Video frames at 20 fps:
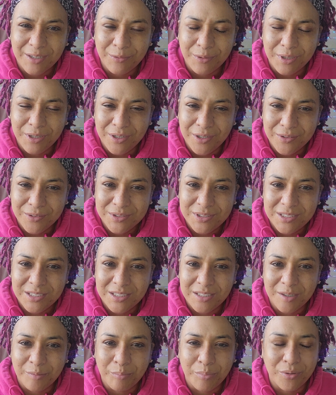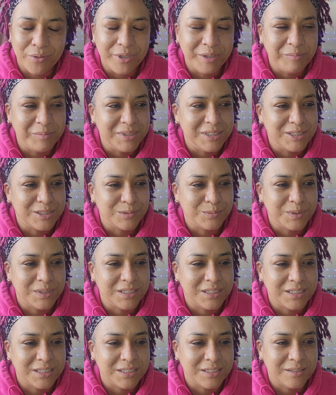I would go to the appointments
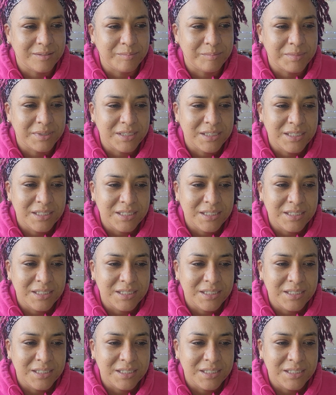with him,